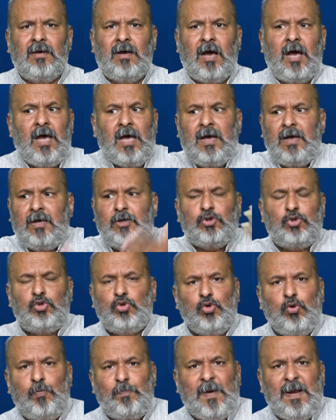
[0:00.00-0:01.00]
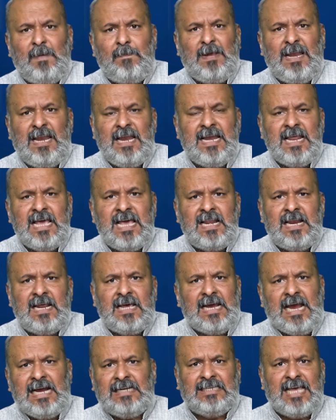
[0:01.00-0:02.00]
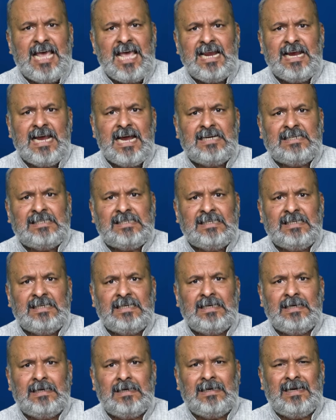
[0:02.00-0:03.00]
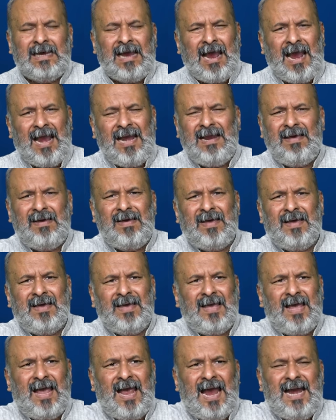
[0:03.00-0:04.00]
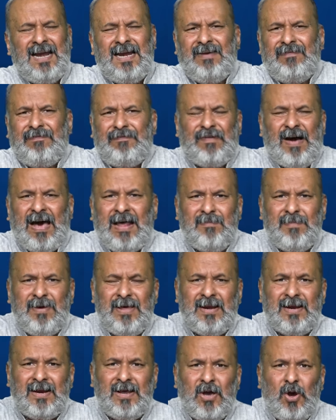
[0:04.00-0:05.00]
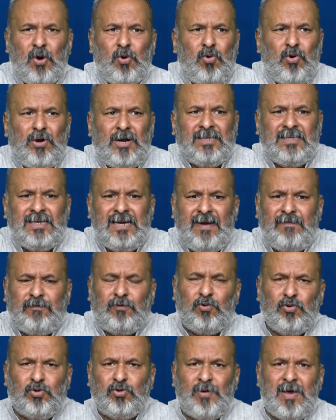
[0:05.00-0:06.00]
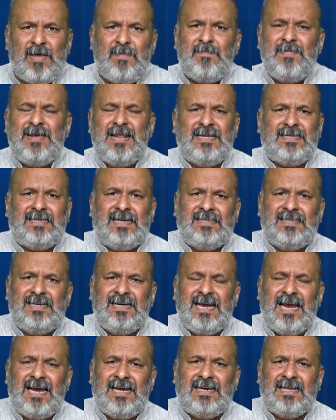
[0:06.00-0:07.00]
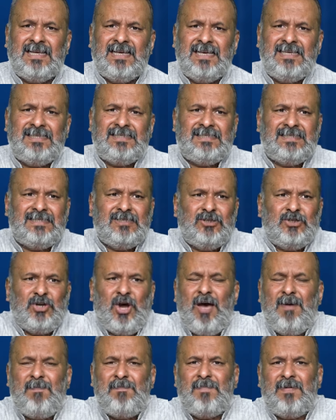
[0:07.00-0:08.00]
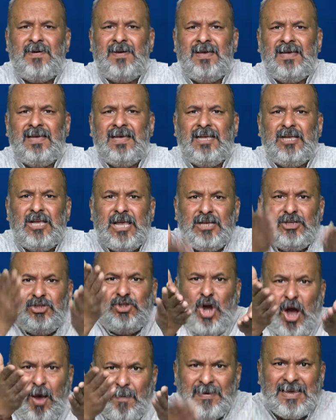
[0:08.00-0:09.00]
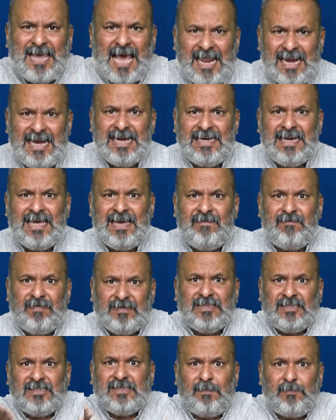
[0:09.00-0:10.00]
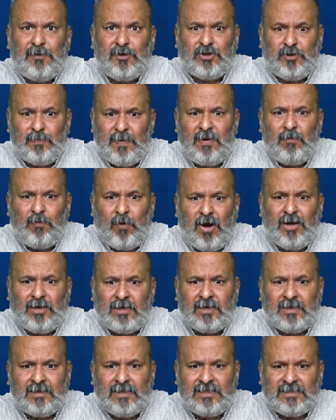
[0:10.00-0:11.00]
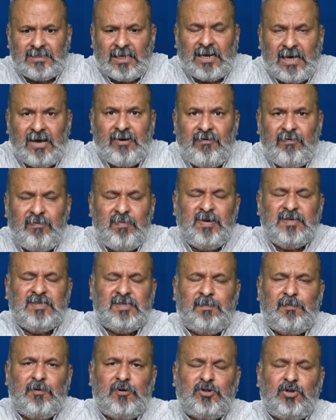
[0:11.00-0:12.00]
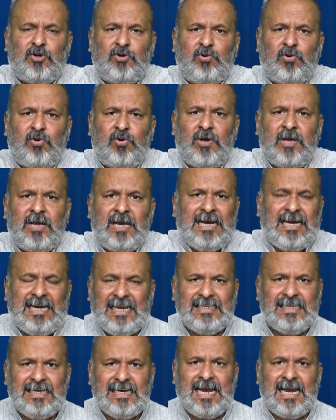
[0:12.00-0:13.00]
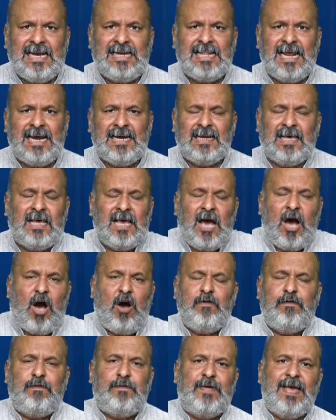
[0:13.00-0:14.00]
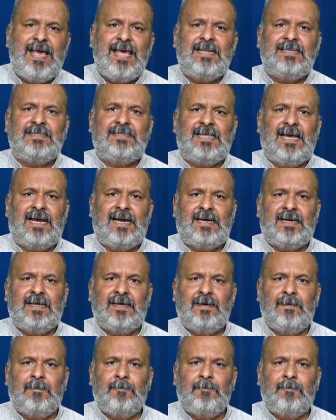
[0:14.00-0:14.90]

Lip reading: A super billionaire gets haircuts and a farmer who doesn't have 2 square meals doesn't get his job guarantee, which is supposed to be what the government is supposed to do. He doesn't get that. How fair is that?